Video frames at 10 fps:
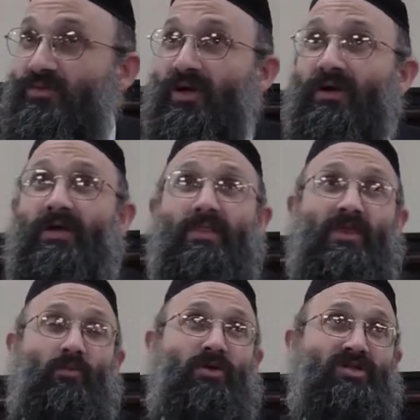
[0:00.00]
where
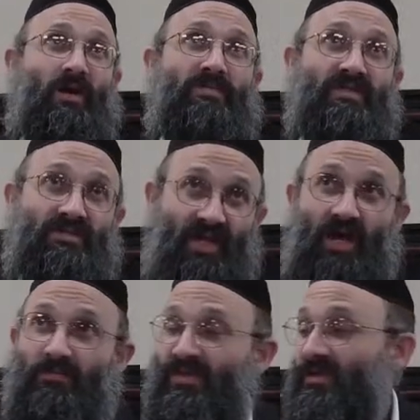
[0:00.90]
when Shabbos is
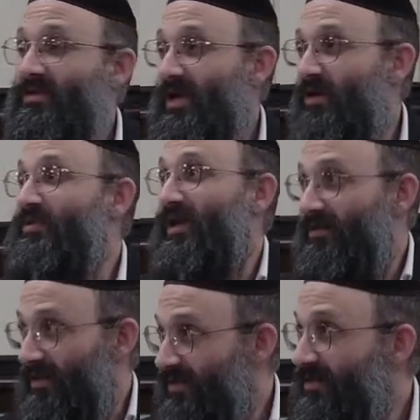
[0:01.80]
kept, al pi
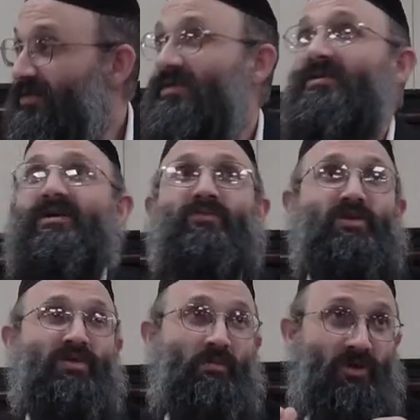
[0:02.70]
halacha, with
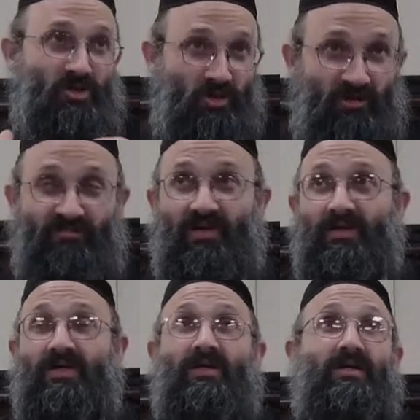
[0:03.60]
the proper hashkafa,
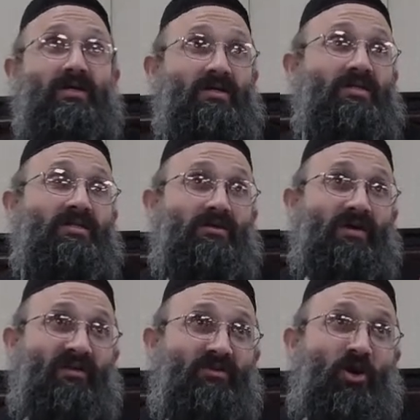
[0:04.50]
so
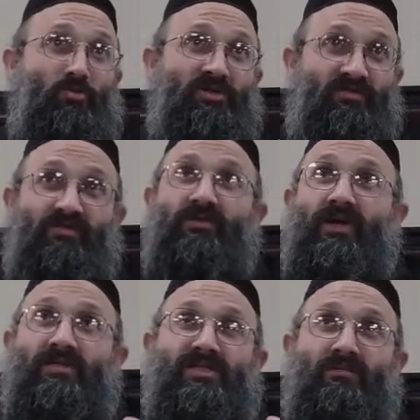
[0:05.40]
every home should feel
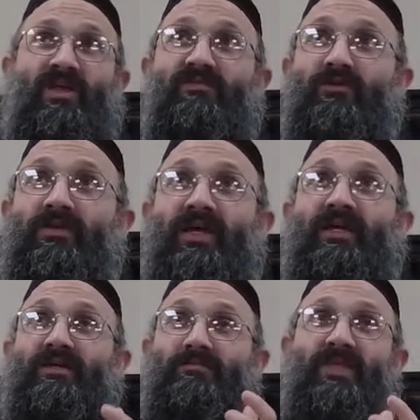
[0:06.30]
on some level
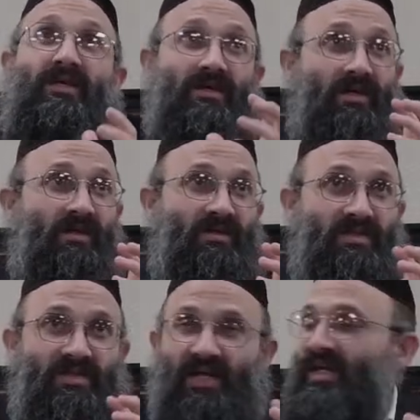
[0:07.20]
like this
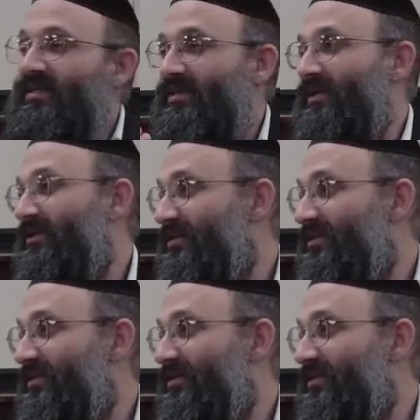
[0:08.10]
is Gan Eden Dik.